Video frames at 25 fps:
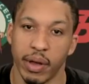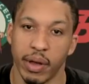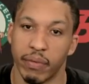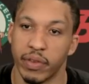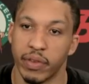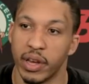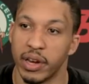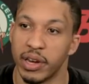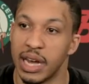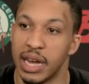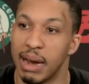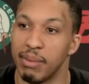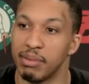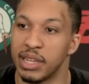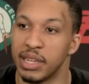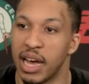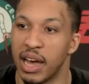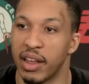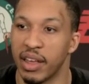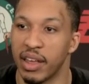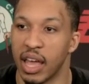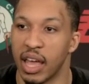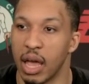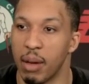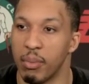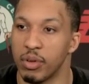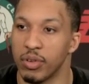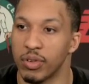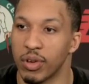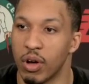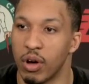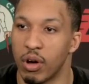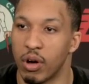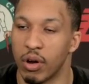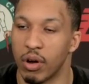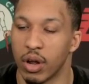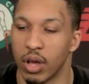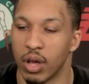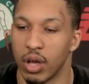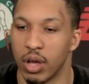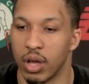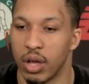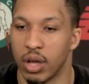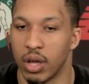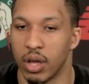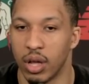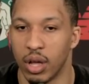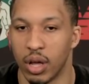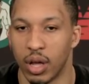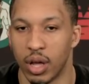we have to adapt to how the game is called,
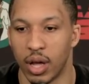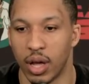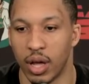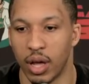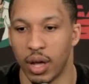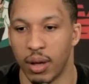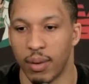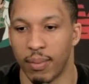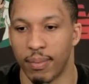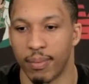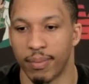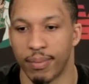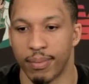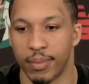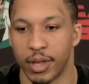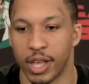um,